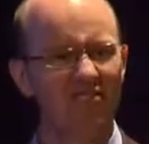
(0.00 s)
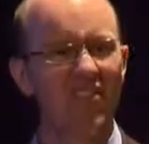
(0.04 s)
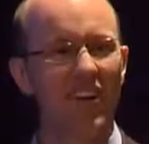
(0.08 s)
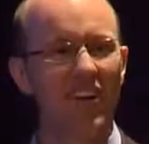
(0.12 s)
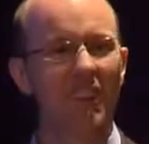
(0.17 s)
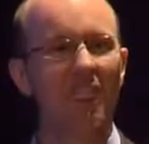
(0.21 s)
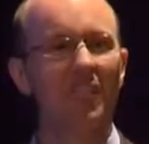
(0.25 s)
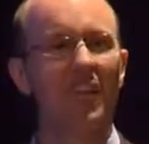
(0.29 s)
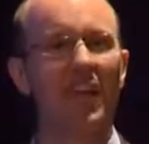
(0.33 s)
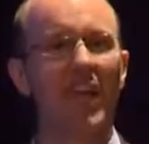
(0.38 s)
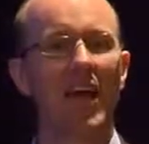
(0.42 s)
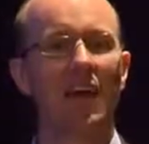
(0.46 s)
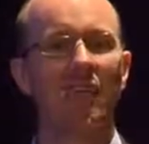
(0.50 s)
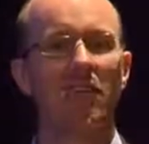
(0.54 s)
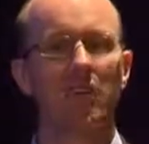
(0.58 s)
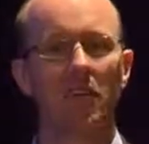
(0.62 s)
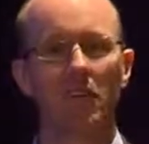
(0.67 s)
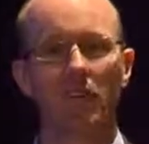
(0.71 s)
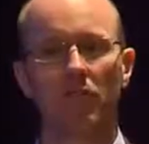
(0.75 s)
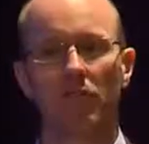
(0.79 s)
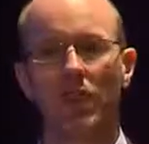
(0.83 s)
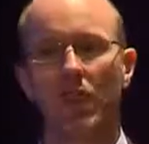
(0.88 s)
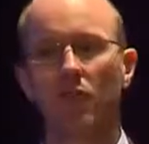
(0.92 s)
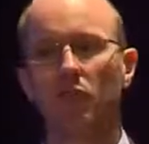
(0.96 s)
roughly having
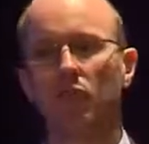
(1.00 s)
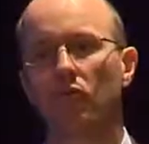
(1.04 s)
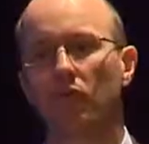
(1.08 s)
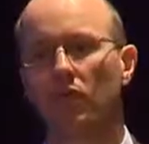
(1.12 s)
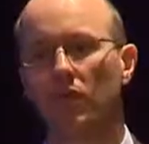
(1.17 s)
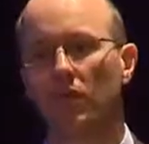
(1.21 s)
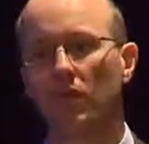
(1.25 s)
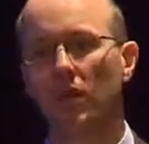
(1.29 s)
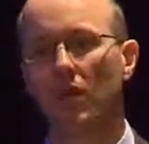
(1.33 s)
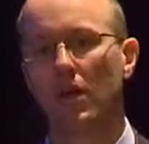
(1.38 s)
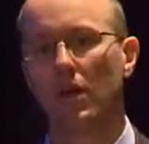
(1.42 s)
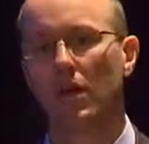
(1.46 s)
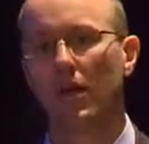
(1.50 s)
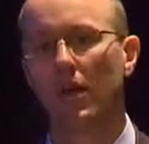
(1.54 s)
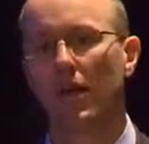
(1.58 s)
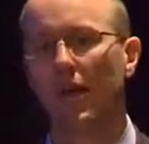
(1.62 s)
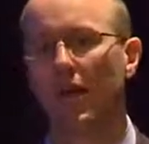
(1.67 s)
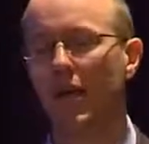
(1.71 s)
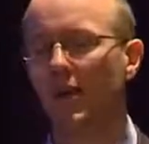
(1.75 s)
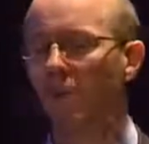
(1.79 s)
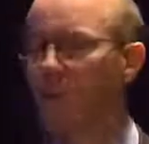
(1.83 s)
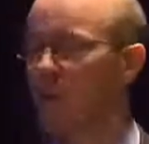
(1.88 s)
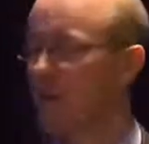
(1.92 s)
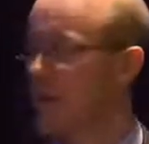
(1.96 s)
the same sort of
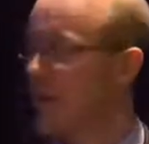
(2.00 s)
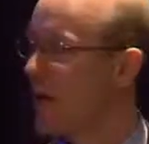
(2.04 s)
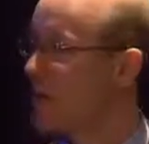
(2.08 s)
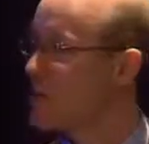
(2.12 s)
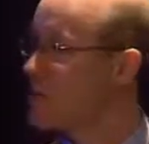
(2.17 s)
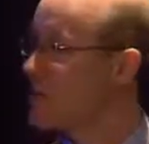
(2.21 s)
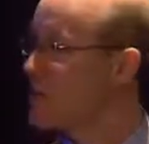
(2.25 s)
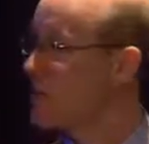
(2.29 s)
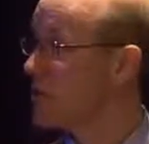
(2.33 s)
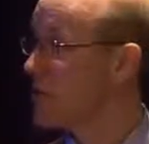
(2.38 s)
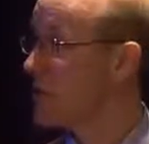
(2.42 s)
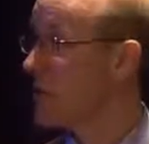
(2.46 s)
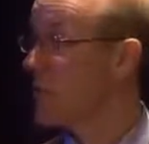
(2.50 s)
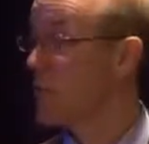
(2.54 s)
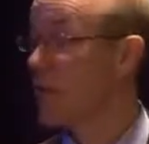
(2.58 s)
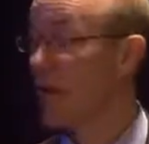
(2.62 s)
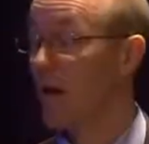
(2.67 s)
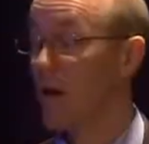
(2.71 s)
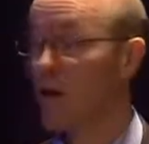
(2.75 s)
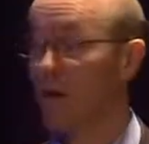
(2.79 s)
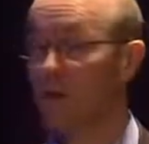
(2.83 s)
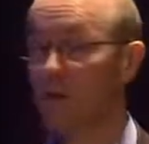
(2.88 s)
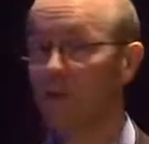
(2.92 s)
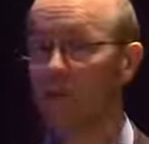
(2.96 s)
implications and
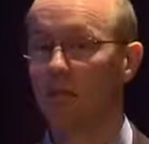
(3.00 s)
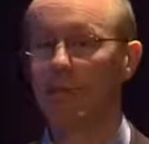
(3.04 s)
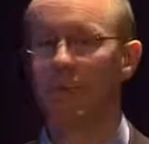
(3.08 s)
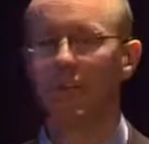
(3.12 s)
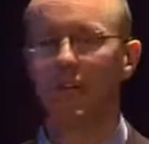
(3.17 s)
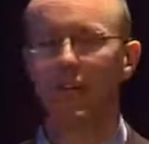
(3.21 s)
impacts.